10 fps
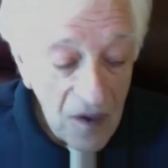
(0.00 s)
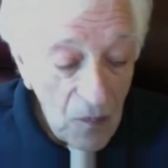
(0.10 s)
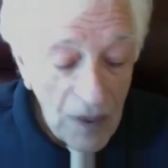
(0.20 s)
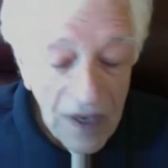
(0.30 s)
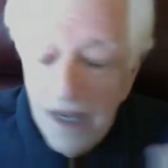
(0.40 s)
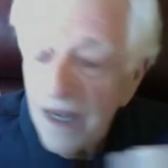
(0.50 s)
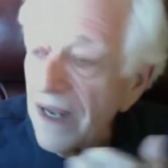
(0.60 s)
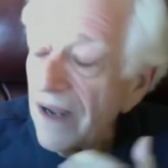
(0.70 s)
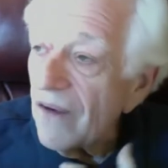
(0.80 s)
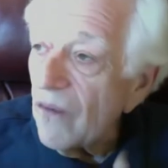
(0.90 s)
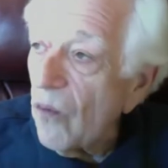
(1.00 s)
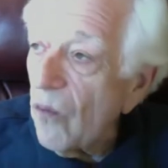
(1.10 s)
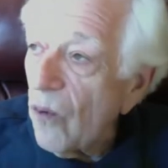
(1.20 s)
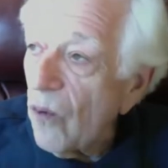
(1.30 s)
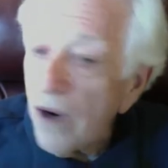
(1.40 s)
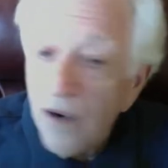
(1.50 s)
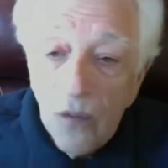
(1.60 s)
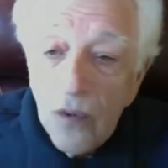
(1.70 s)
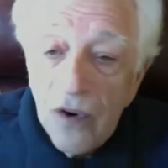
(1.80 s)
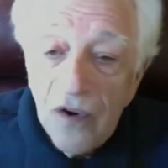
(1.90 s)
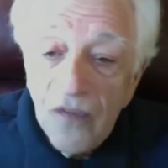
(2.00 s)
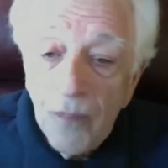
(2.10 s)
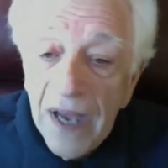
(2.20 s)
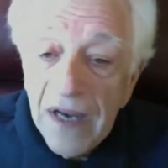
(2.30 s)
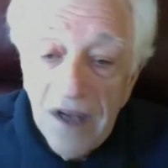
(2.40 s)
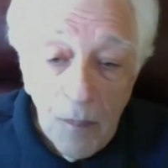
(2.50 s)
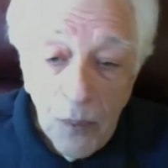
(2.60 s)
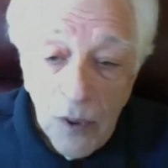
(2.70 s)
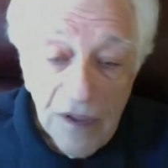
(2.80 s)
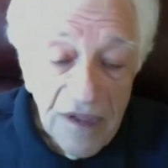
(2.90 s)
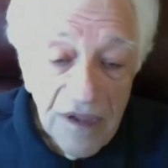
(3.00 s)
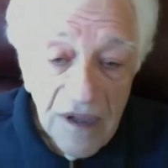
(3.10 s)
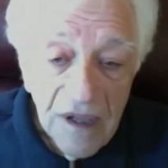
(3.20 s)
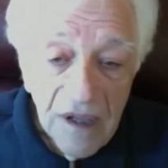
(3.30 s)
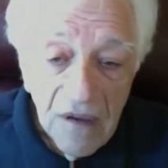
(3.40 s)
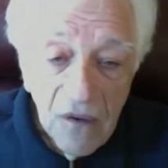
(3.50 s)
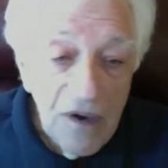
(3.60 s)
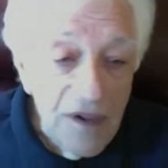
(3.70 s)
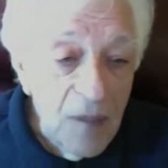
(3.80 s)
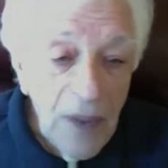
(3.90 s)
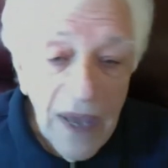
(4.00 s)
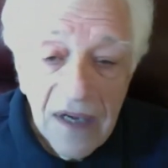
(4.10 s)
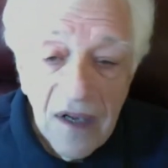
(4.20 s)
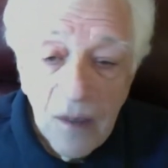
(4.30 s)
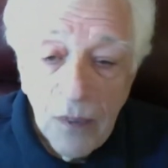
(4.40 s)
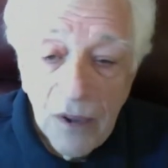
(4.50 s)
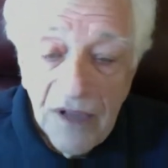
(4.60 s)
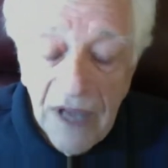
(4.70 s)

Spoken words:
But what are the words backed up with? What are they backed up with?